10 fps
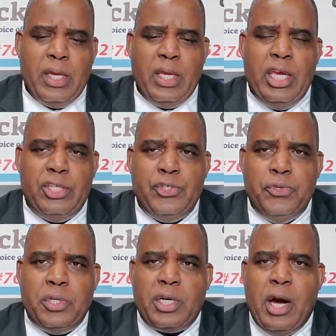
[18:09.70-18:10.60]
Get
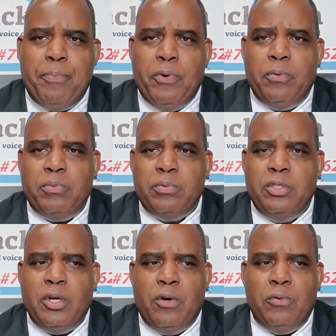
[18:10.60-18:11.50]
you a couple,
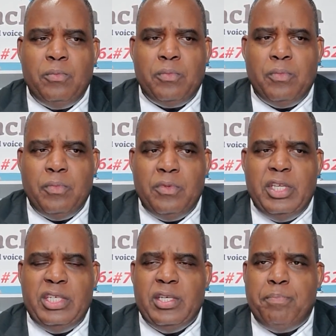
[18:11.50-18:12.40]

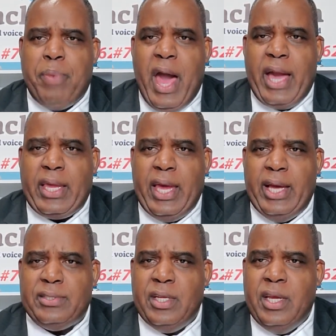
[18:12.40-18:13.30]
decent
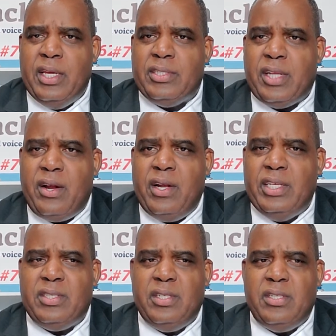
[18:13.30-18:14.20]
podcasts and start
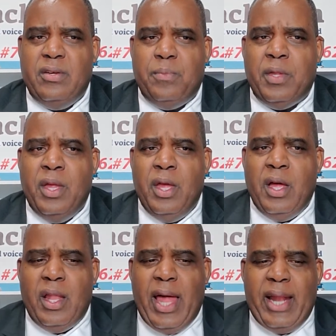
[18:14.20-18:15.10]
listening to them.
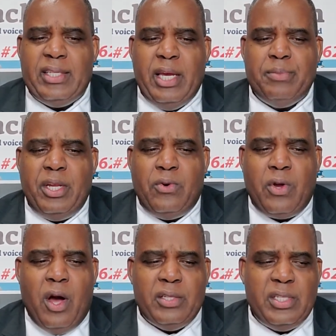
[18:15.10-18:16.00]
A lot of times they don't
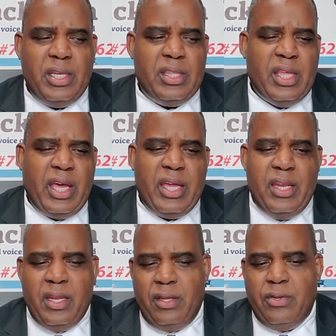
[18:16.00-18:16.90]
cost anything. And
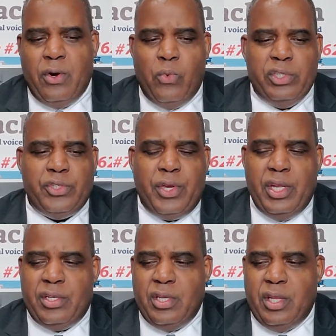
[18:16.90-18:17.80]
then, once you
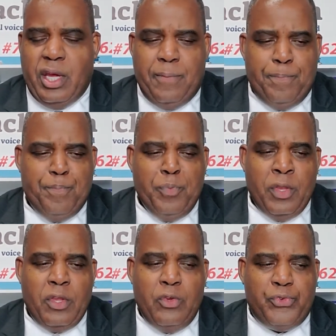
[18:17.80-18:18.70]
get into
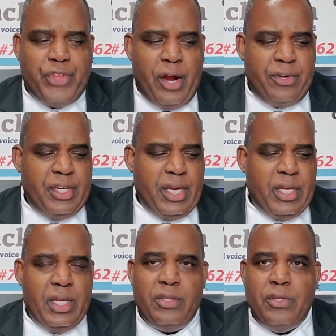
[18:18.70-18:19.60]
you start
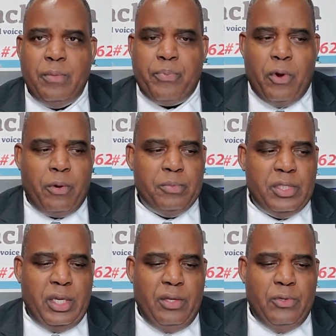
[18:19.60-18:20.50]
digging into the programs,
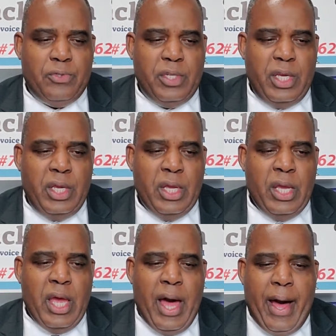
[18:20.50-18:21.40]
they usually
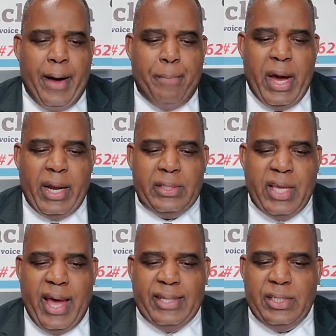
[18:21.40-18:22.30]

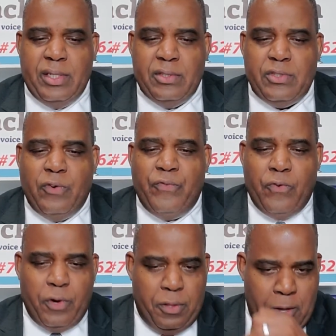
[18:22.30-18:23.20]
monetize it and so
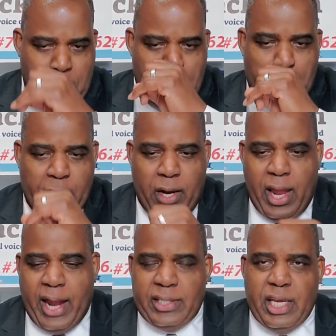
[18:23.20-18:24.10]
forth. But a
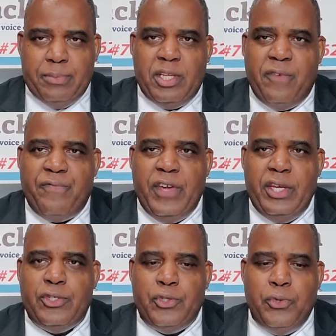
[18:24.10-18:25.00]
lot of times they'll
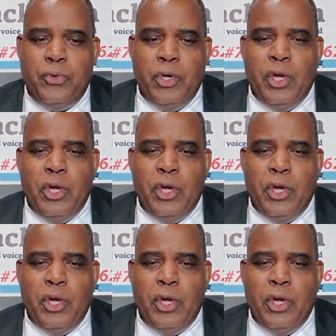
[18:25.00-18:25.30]
feed you